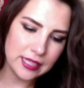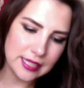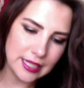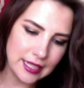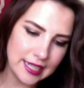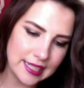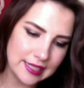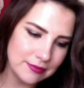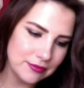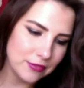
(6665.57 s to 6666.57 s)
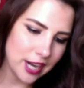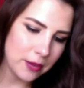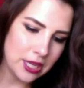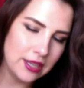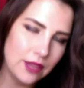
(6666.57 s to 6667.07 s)
said I
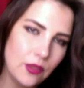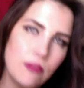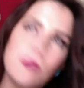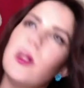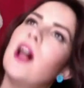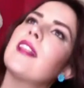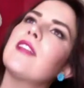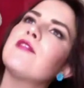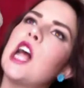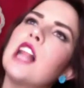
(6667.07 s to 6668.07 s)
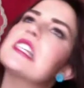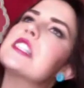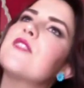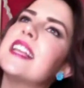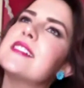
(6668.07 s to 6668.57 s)
recommended, the
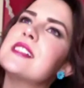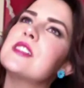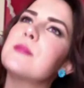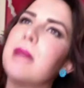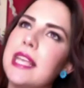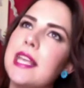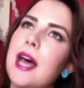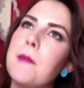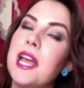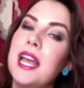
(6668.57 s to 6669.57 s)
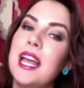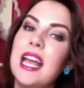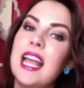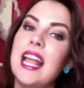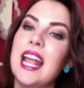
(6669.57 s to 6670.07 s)
Flawless Faces Makeup
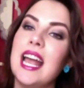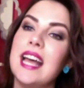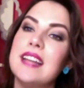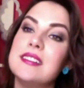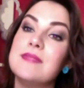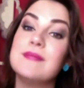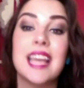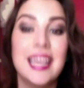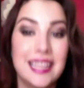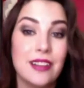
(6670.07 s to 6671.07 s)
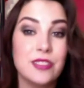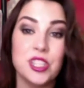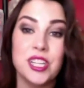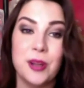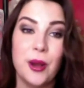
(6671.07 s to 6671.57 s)
and
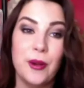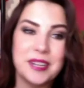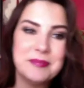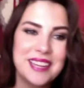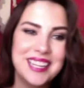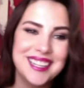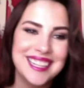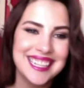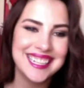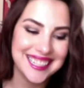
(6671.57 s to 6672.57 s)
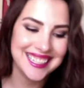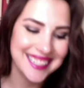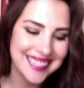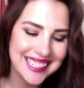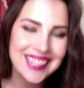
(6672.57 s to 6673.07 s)
KLG and Hoda?
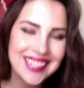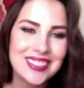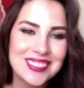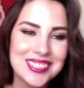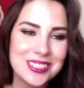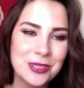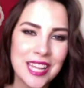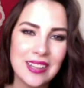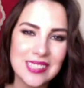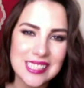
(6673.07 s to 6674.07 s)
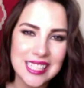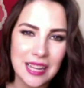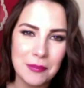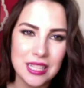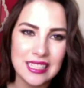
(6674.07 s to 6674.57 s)
Those are the two accounts that
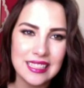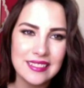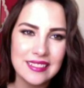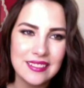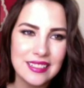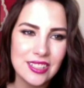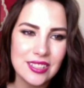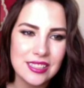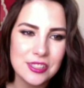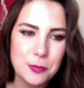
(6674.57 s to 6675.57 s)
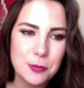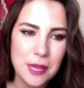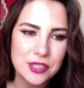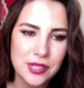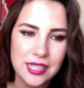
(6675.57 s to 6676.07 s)
I've been,
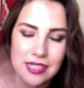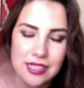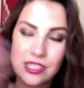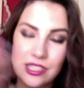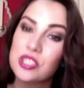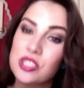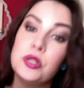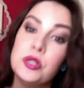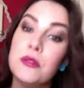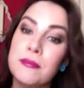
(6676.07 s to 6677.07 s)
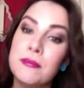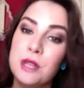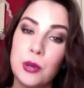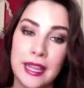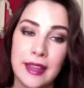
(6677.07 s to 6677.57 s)
especially just
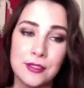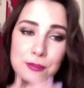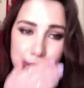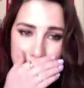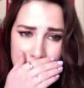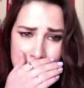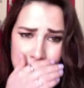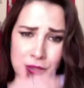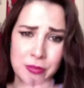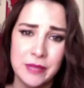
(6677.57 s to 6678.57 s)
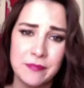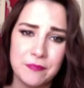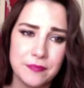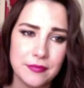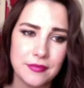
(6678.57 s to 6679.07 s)
new accounts. Excuse me.
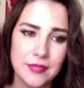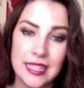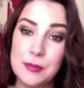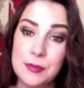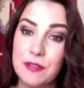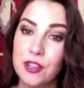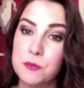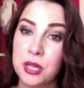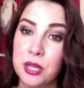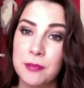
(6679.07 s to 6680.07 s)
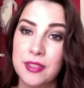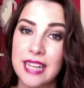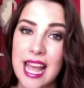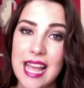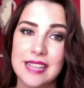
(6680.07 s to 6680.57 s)
That's my first
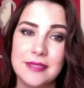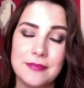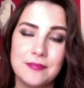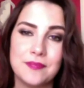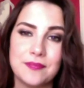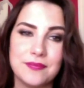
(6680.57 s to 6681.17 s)
burp of the day.